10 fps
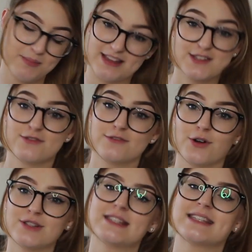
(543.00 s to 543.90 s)
the best of
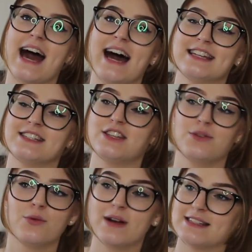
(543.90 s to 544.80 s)
fonts, and
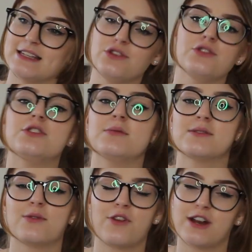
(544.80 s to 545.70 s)
you always see
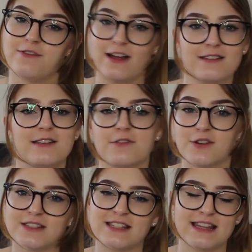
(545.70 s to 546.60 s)
YouTubers with really fancy
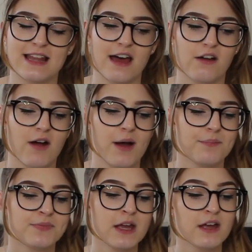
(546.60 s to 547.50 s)
fonts in their
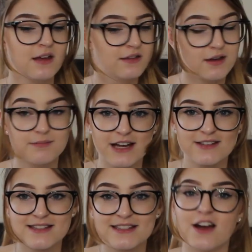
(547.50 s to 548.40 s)

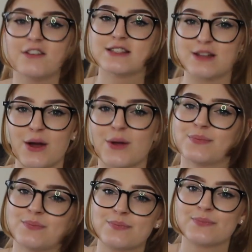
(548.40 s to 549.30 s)
thumbnails and stuff. So